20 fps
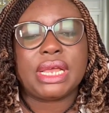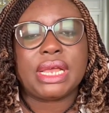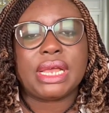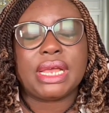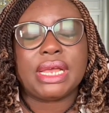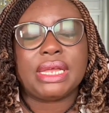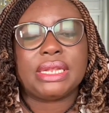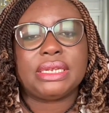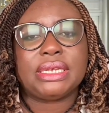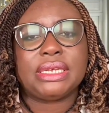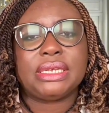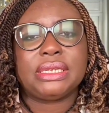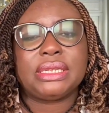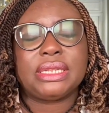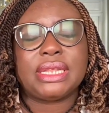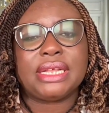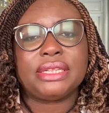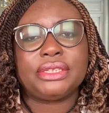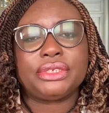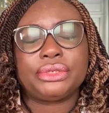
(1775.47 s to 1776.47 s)
And in
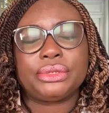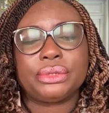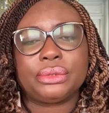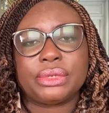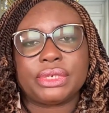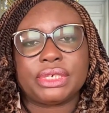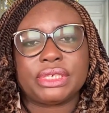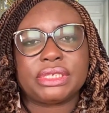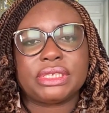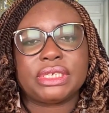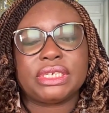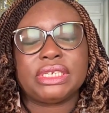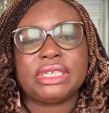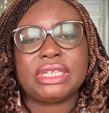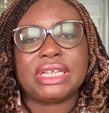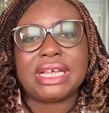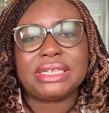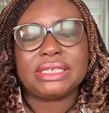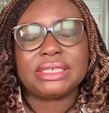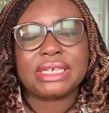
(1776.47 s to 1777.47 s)
that choice, in
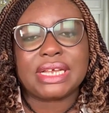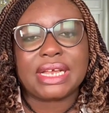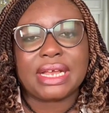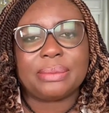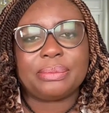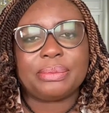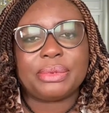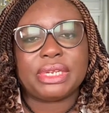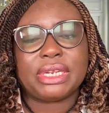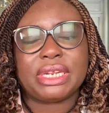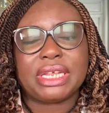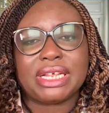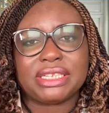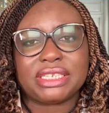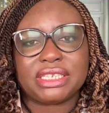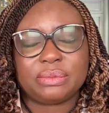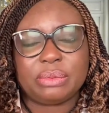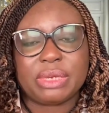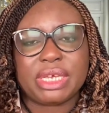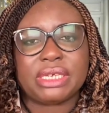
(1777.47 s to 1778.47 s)
that gap, in that
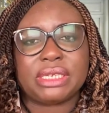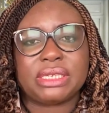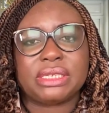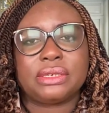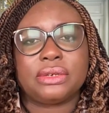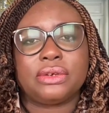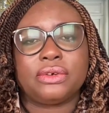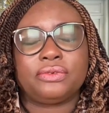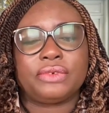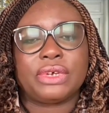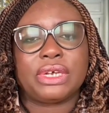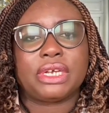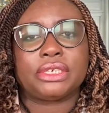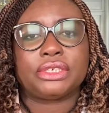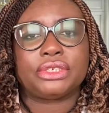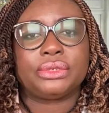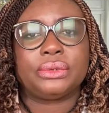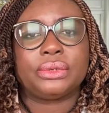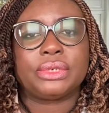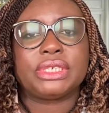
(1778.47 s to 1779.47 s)
space of our
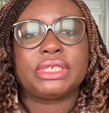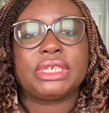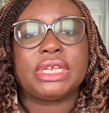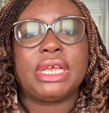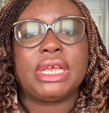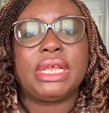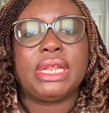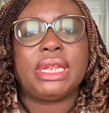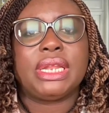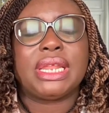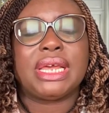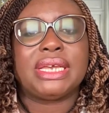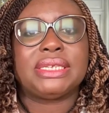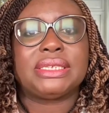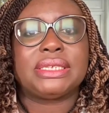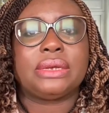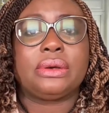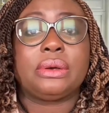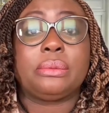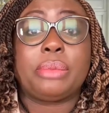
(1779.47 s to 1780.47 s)
choice,
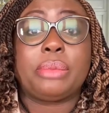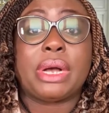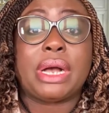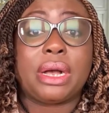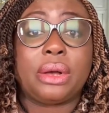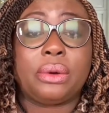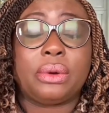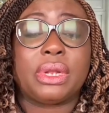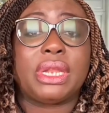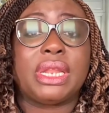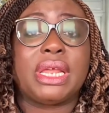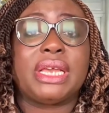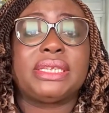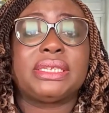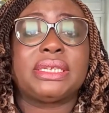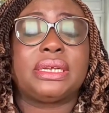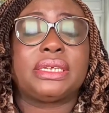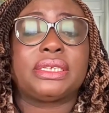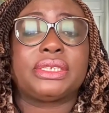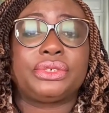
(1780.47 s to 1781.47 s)
lies our power, lies
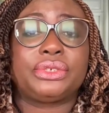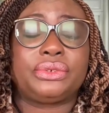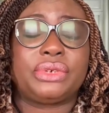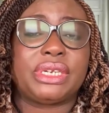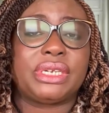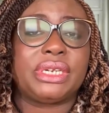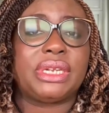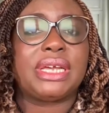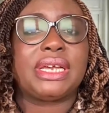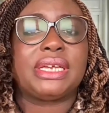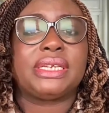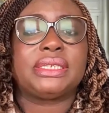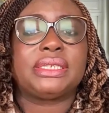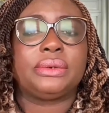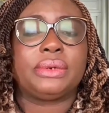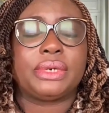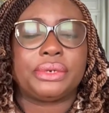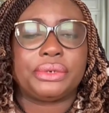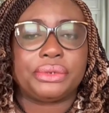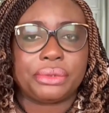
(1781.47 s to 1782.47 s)
our strength, lies
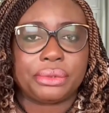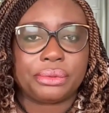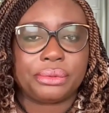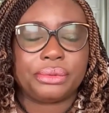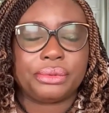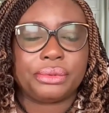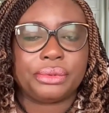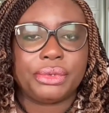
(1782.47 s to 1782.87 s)
our growth.